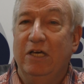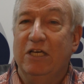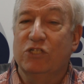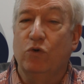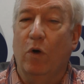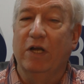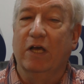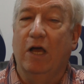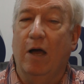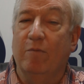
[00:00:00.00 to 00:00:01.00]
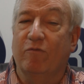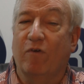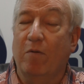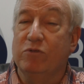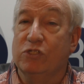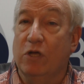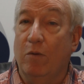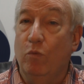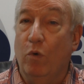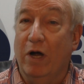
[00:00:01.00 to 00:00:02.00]
is going to come from
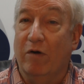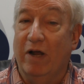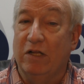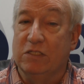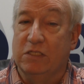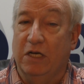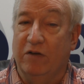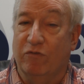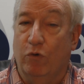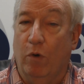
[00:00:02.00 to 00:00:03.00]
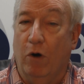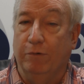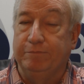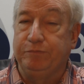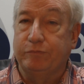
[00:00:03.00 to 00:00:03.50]
somewhere else, end of quote.